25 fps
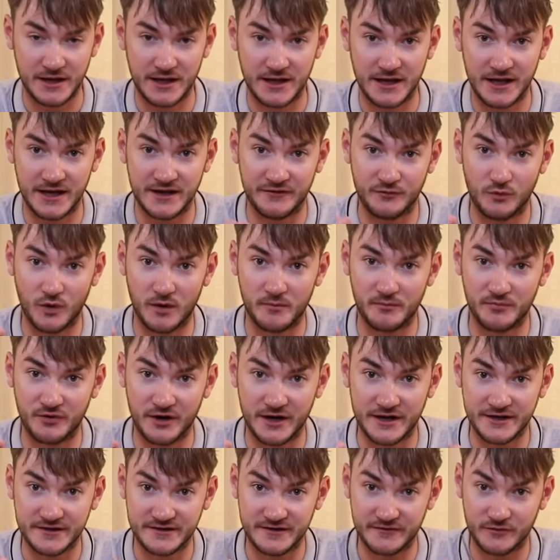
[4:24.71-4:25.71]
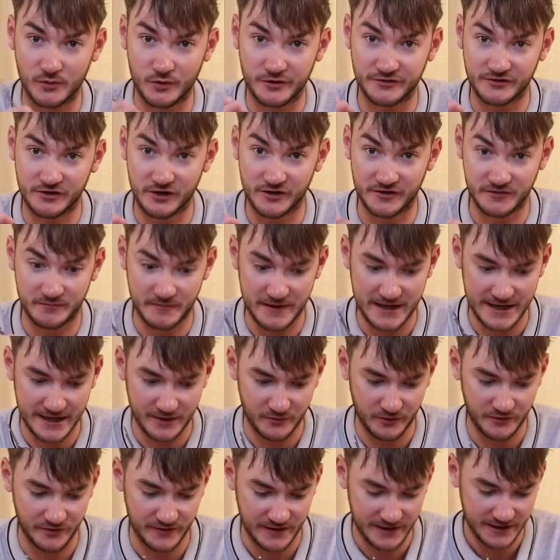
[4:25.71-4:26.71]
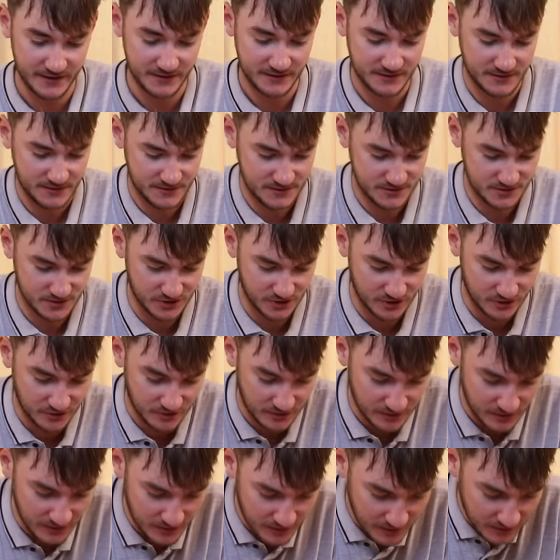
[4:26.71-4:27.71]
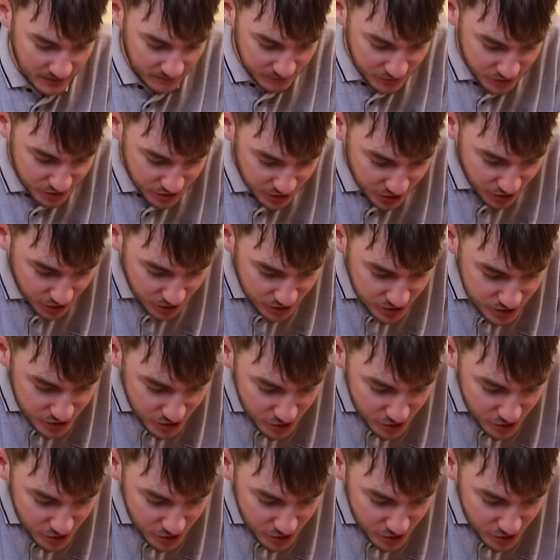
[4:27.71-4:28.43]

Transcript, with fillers: And if one breaks, you've always got a spare one then. So I'm just going to cut